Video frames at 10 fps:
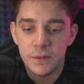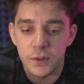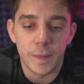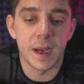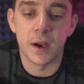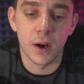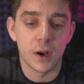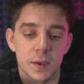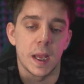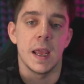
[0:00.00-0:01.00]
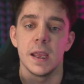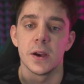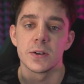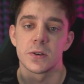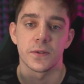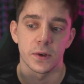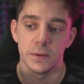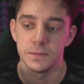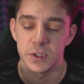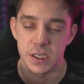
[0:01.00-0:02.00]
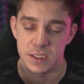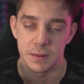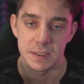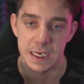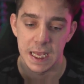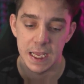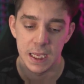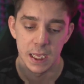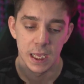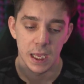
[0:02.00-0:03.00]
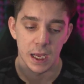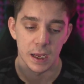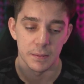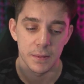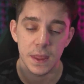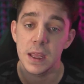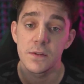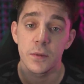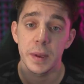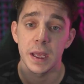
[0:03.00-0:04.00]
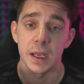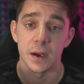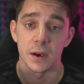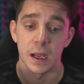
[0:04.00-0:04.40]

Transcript: if you've been here all eight years or if you just subbed today, um, thank you for being here.